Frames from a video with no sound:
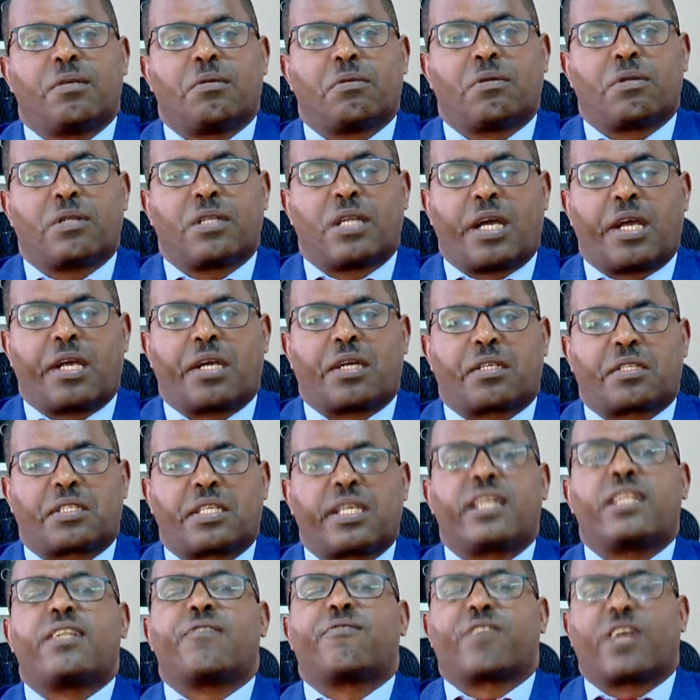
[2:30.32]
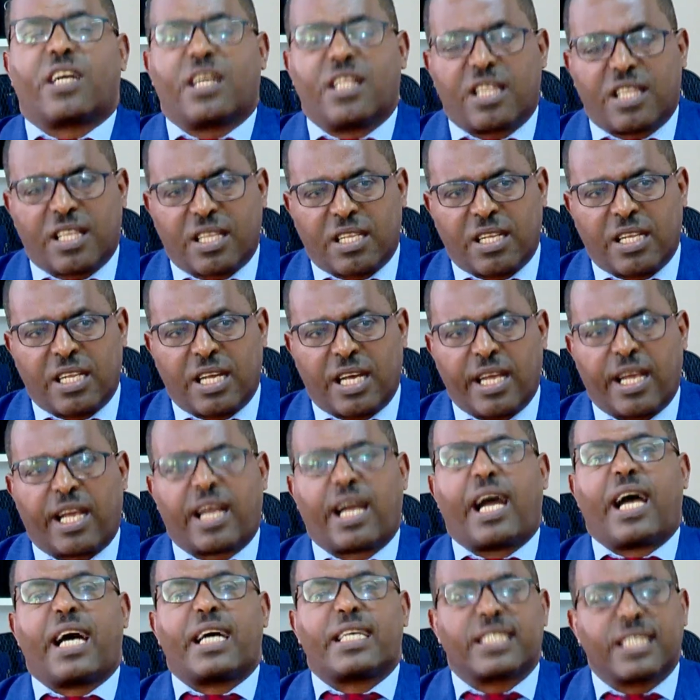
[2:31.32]
like significant like
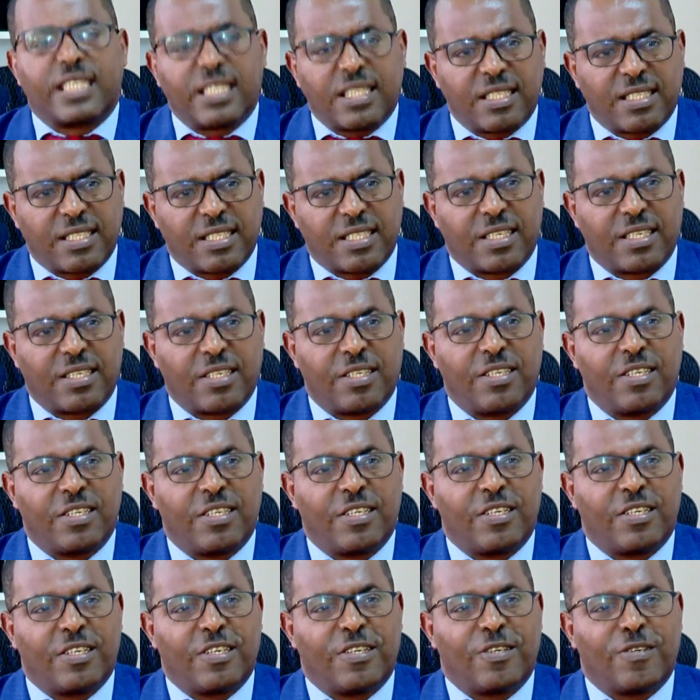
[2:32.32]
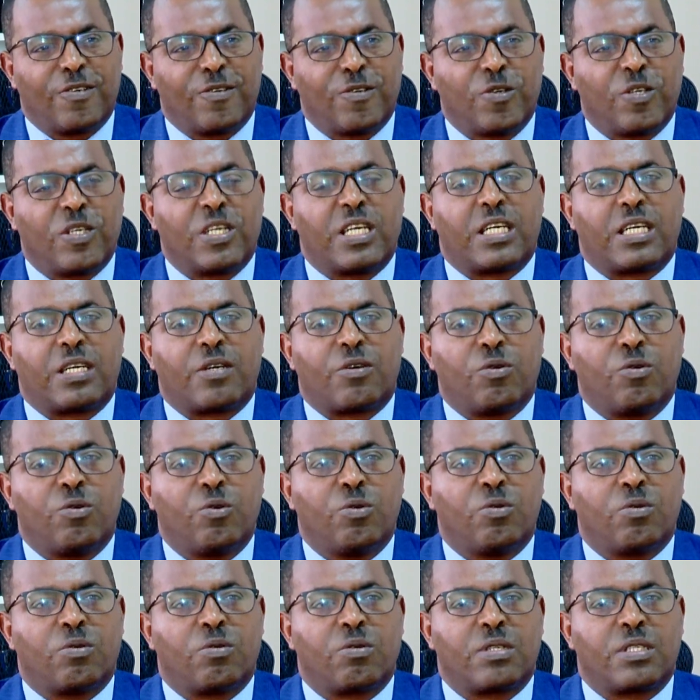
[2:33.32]
others,
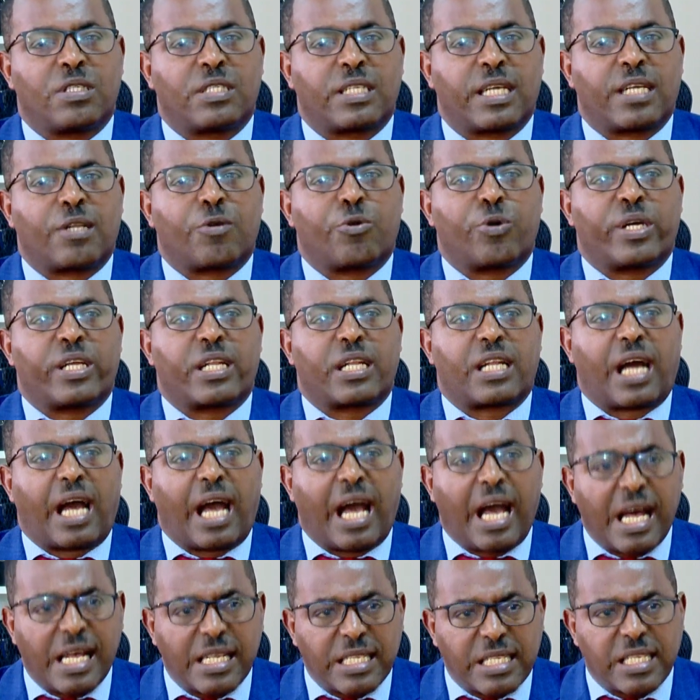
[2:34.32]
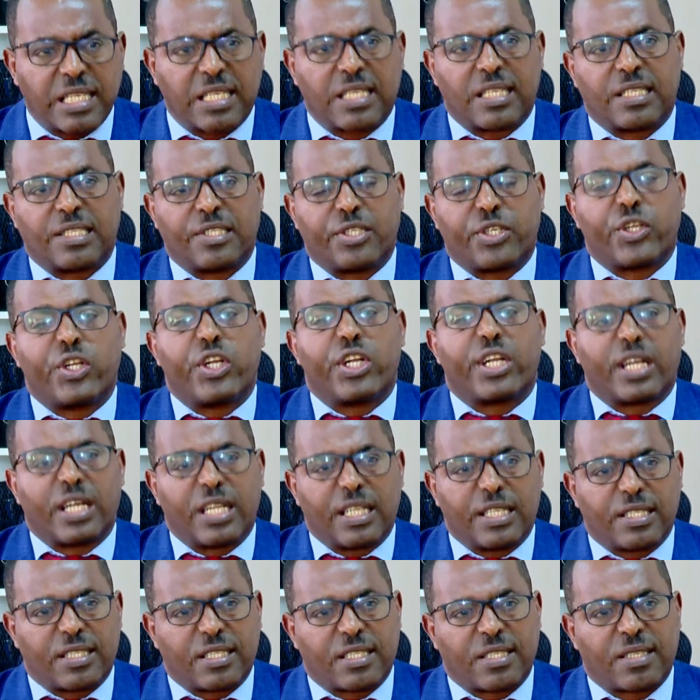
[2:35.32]
who there were other
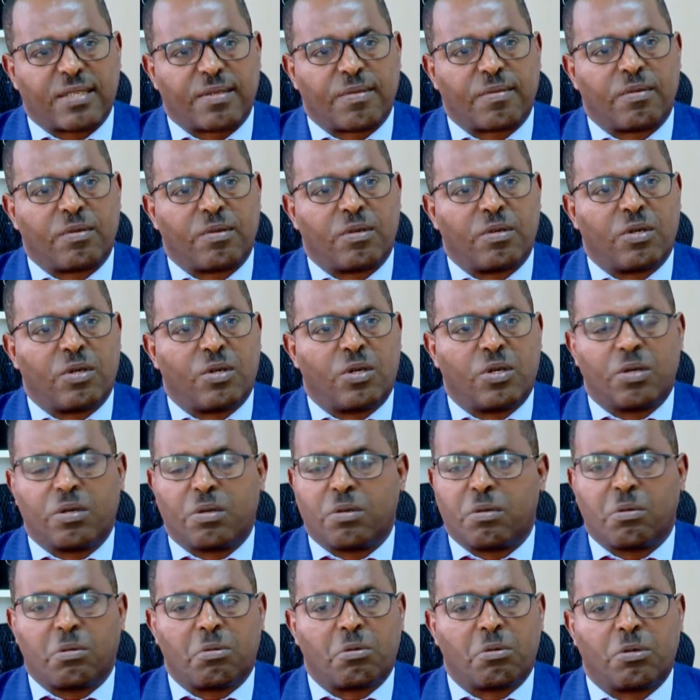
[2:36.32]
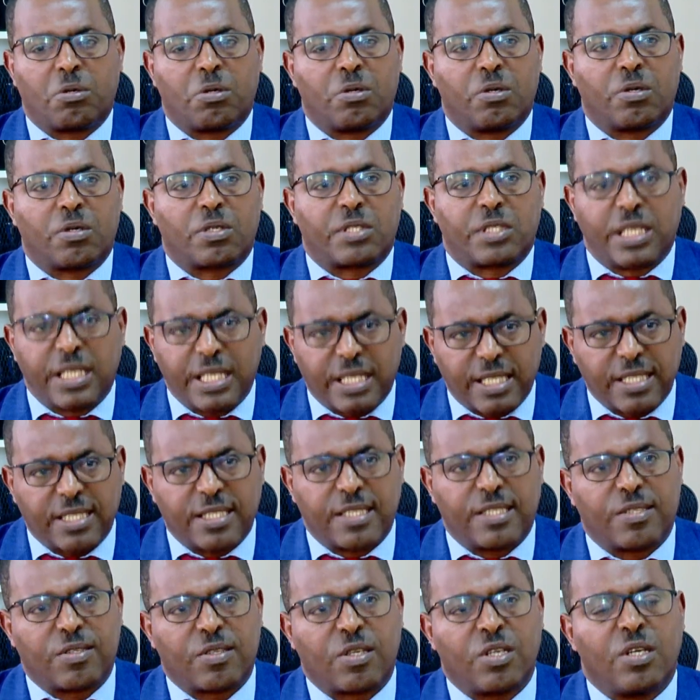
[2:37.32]
generals or
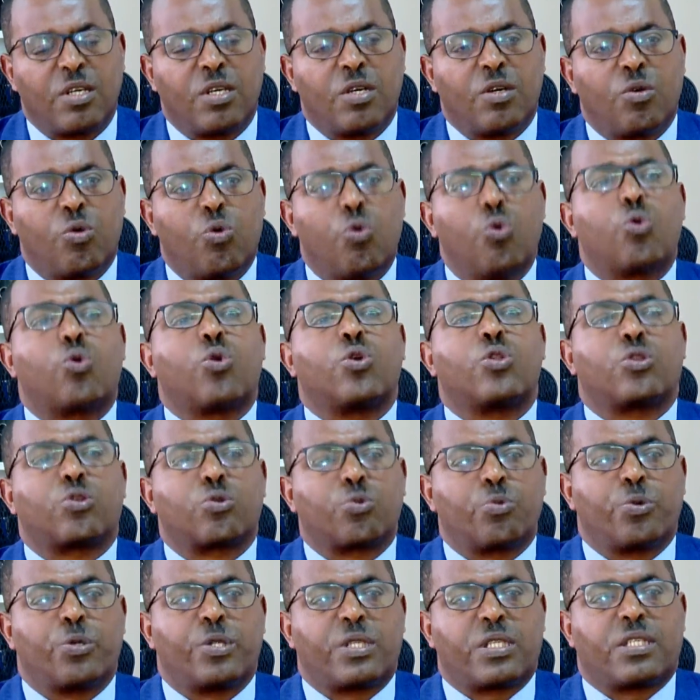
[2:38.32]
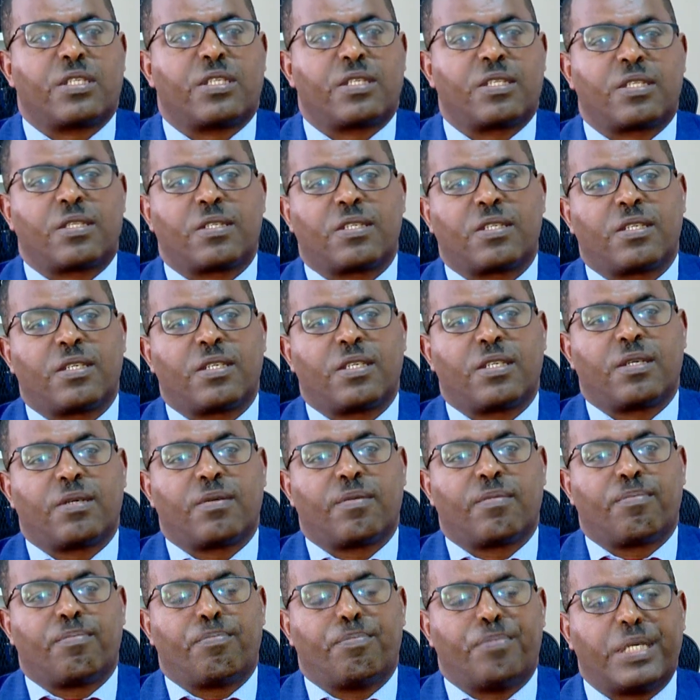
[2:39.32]
citizens who contributed,
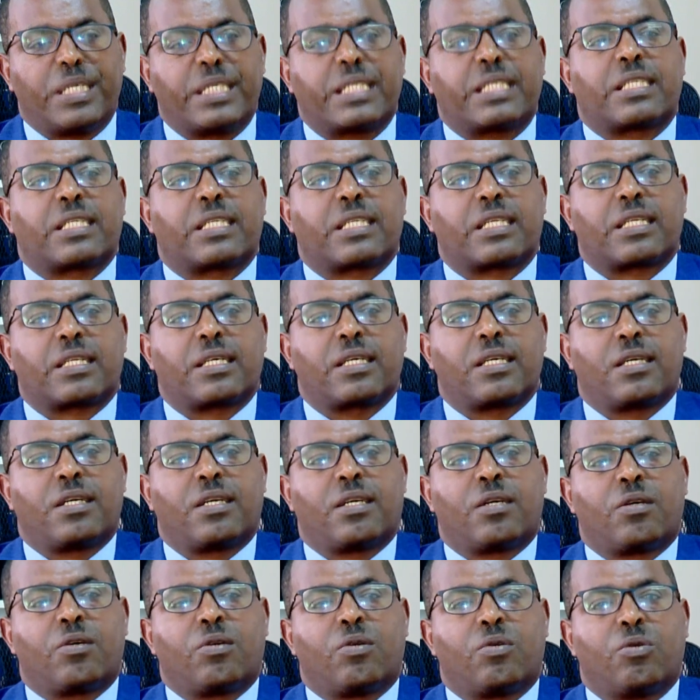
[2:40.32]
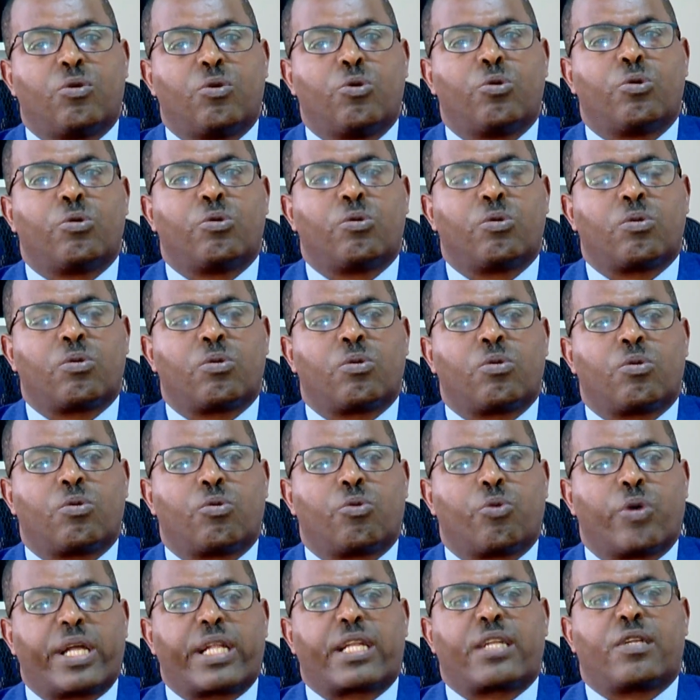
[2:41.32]
but who
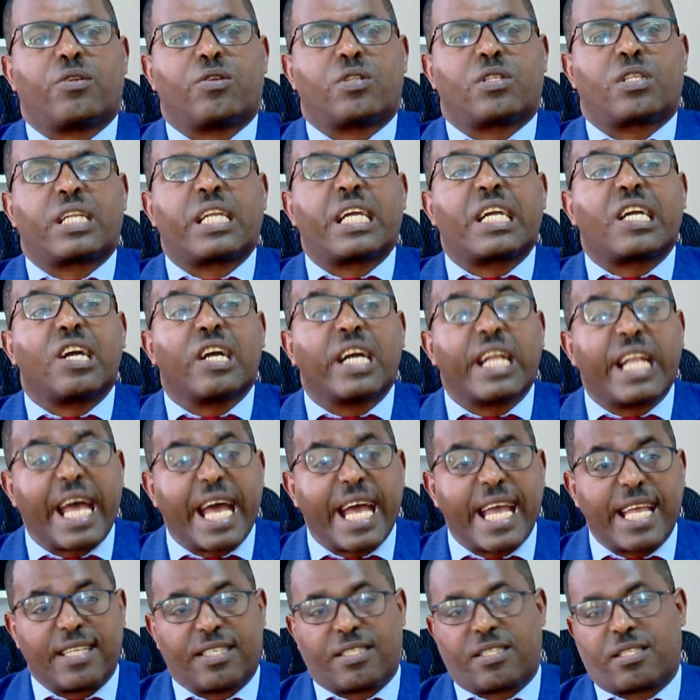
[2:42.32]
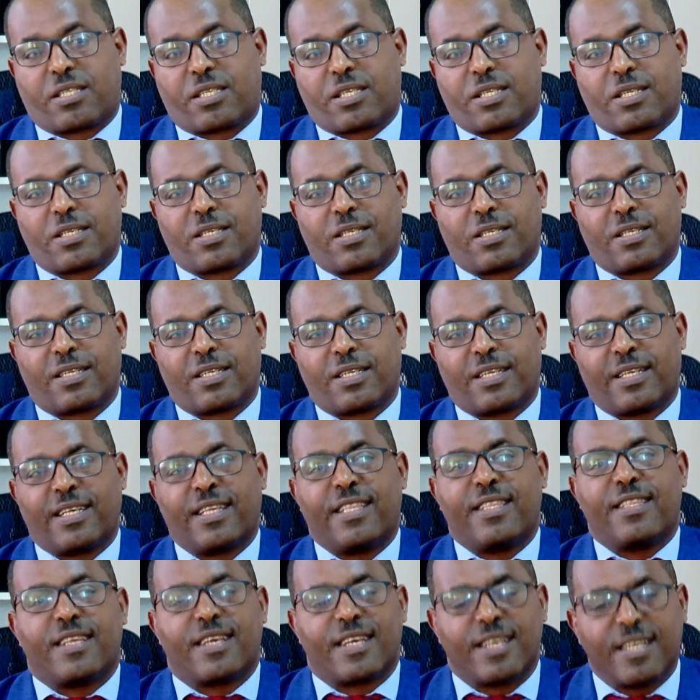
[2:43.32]
were not recognized
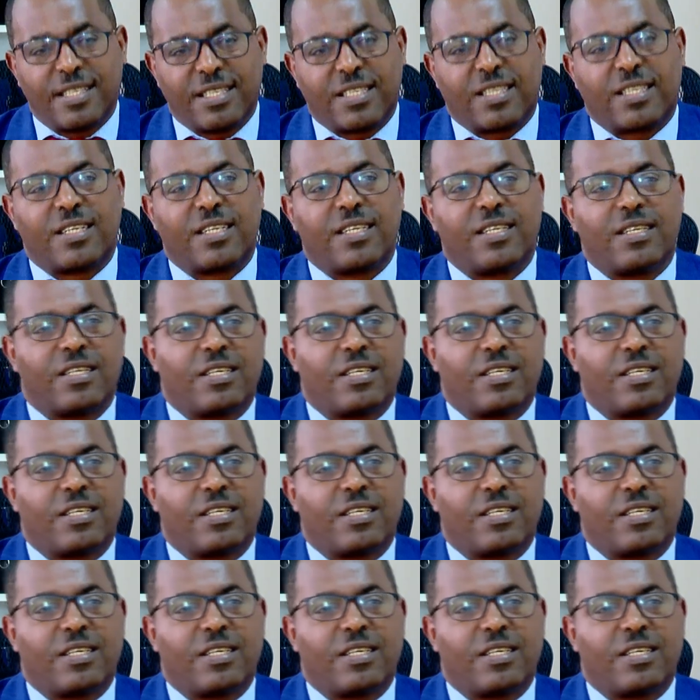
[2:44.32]
in the history.